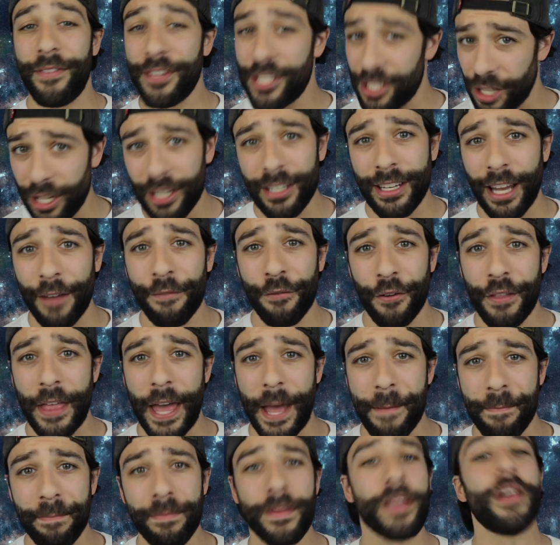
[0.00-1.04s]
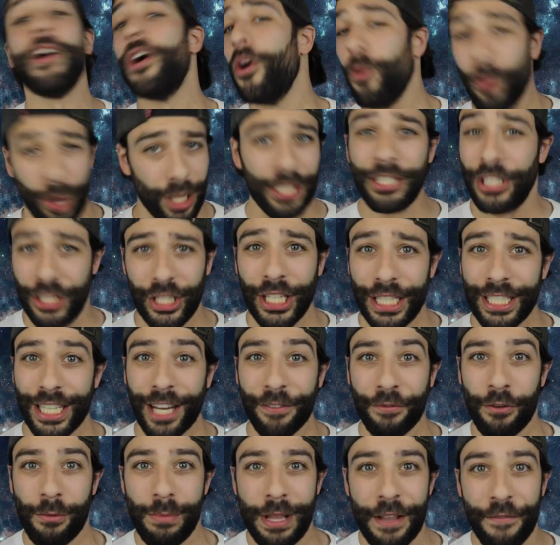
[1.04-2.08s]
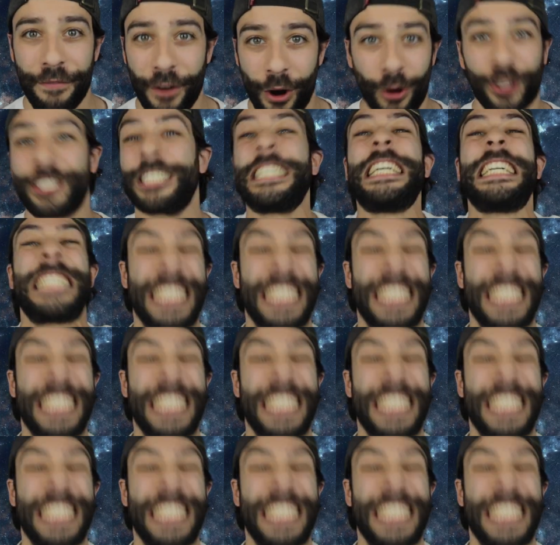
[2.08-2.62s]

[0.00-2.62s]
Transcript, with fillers: if it's good enough for them, well, it's good enough for me, folks.